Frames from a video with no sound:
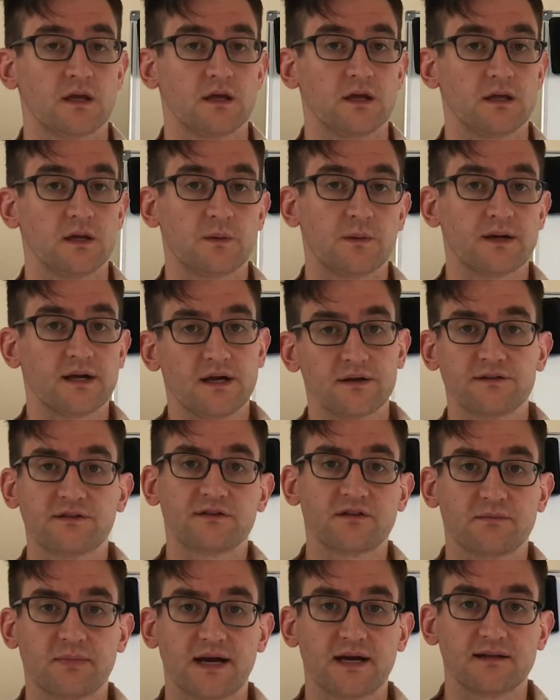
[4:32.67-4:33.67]
You know what else
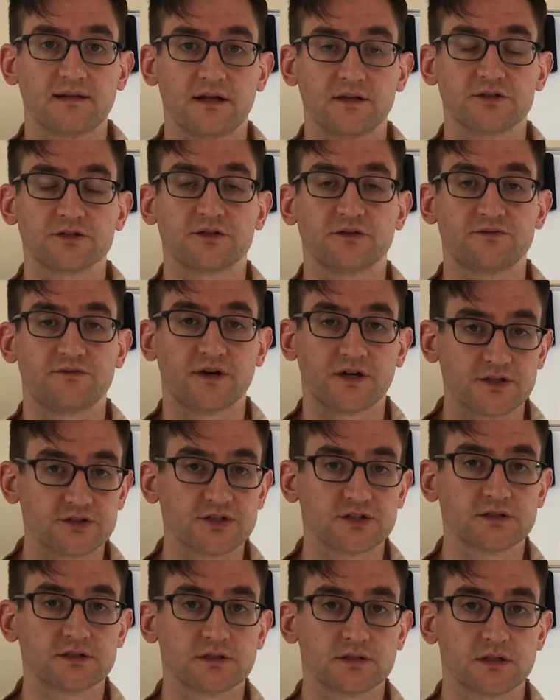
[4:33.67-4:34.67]
is a biological
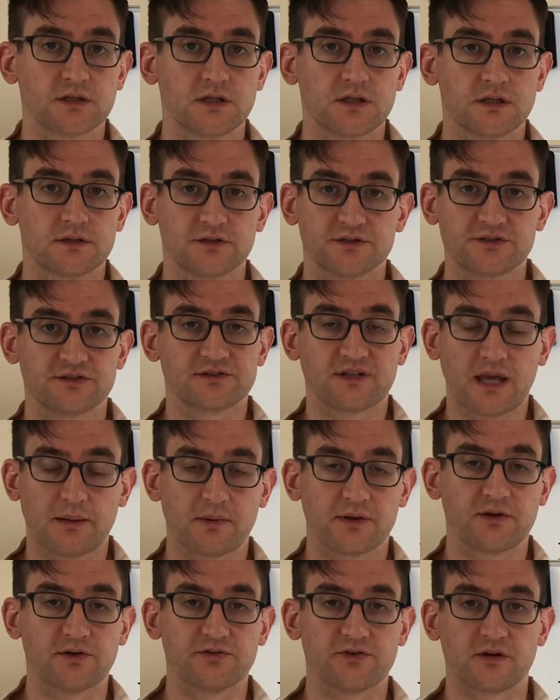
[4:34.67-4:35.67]
function? They're just
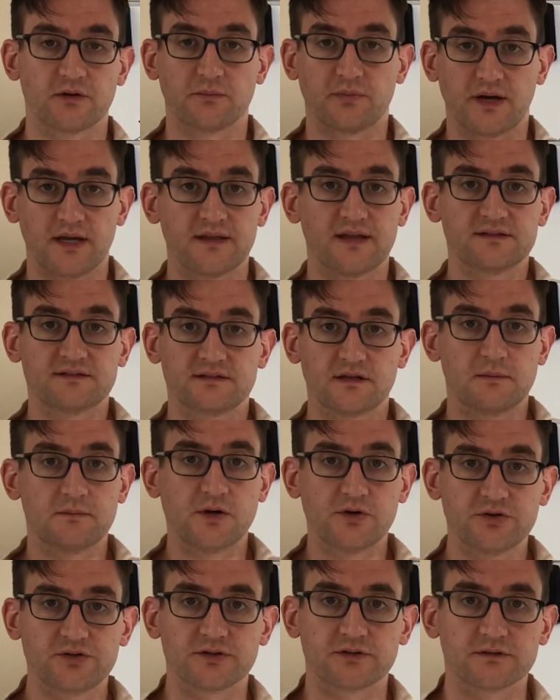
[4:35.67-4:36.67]
chemicals in our brain. That's
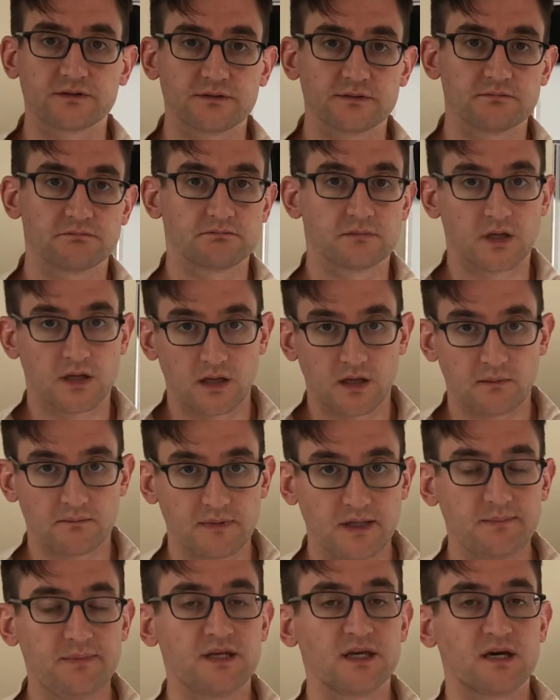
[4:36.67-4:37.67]
emotions.
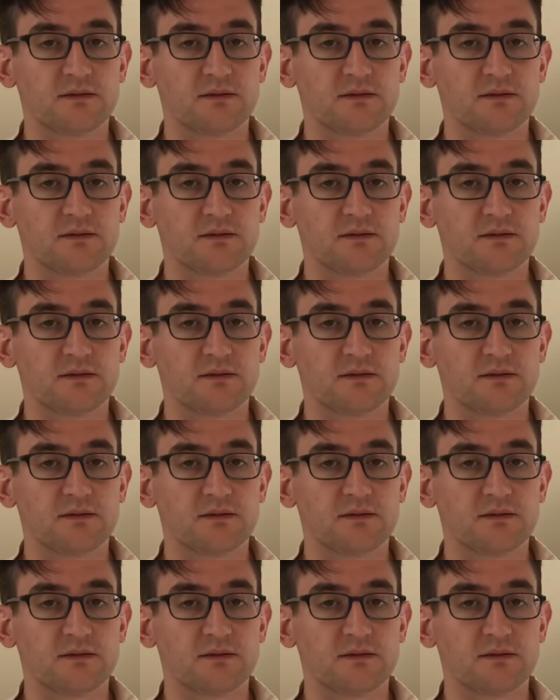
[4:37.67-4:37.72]
Maybe